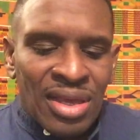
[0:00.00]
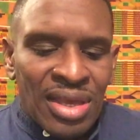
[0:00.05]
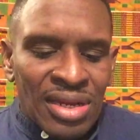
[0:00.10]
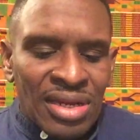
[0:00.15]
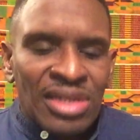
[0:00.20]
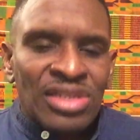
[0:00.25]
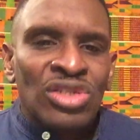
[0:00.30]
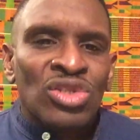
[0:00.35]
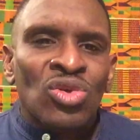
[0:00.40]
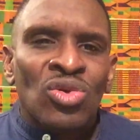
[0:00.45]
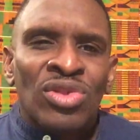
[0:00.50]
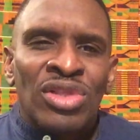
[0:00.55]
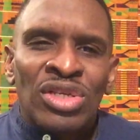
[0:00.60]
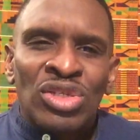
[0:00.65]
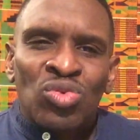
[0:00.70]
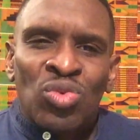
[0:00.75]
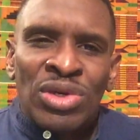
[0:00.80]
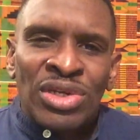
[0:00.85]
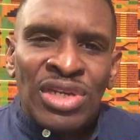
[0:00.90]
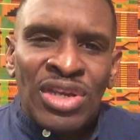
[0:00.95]
And let's do
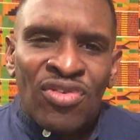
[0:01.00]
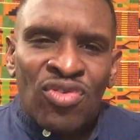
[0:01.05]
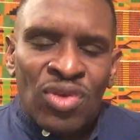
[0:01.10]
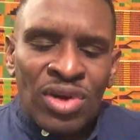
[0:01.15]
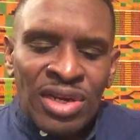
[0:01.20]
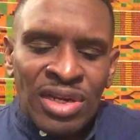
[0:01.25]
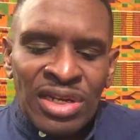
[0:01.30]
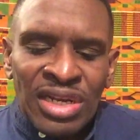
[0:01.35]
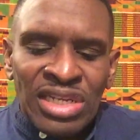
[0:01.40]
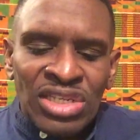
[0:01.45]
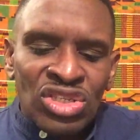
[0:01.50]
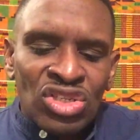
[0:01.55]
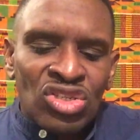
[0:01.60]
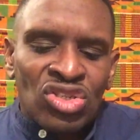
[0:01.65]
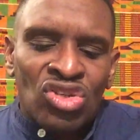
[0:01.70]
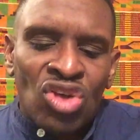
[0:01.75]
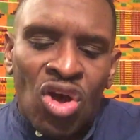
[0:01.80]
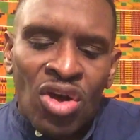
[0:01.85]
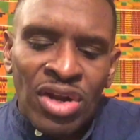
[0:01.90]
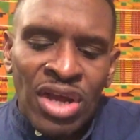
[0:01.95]
this one differently. Let's
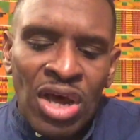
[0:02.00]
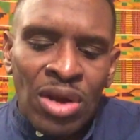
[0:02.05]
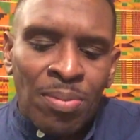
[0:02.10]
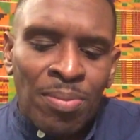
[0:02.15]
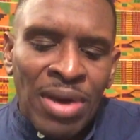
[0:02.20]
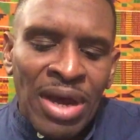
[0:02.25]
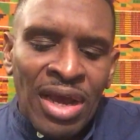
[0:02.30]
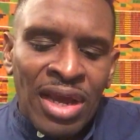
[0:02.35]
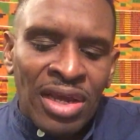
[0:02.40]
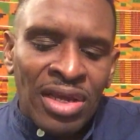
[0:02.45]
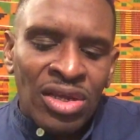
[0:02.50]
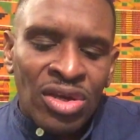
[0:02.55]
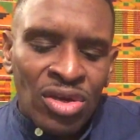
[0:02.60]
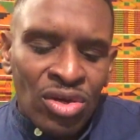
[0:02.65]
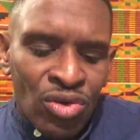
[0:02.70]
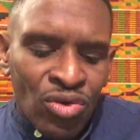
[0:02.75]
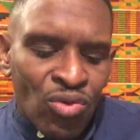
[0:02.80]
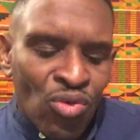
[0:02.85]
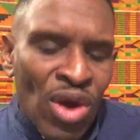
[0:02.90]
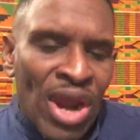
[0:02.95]
start out by
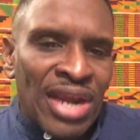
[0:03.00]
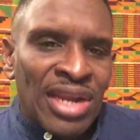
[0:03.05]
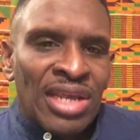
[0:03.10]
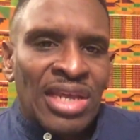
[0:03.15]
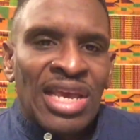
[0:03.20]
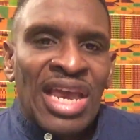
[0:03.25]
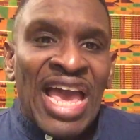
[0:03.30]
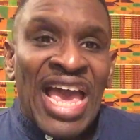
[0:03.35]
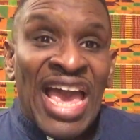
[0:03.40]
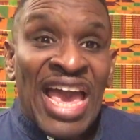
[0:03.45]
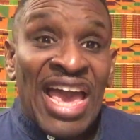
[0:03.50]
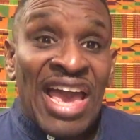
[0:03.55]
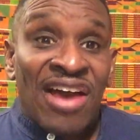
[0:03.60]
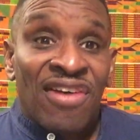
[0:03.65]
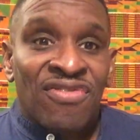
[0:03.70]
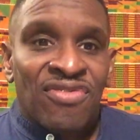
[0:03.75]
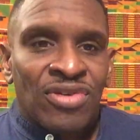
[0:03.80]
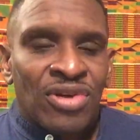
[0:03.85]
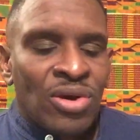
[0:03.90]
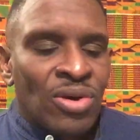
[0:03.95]
writing
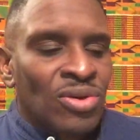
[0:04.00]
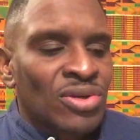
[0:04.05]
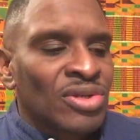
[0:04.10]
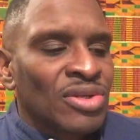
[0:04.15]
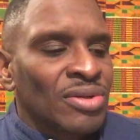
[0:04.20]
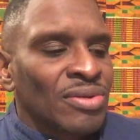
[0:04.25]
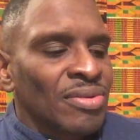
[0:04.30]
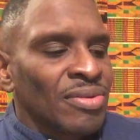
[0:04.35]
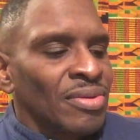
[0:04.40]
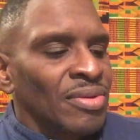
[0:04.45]
half note.